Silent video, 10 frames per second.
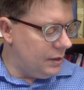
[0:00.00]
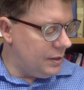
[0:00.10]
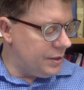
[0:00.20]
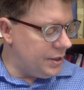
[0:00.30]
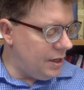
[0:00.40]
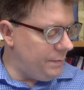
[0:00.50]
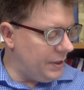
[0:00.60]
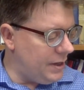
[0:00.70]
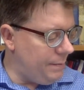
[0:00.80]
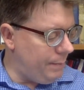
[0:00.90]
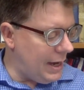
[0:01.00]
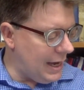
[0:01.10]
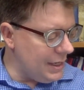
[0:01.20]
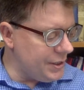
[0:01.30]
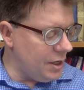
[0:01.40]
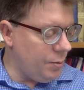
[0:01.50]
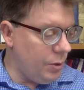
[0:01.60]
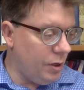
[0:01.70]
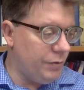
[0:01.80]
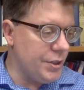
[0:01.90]
Some composite
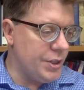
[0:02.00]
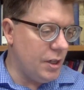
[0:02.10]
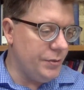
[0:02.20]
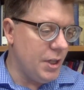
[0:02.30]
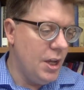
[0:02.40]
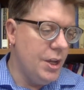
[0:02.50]
will result.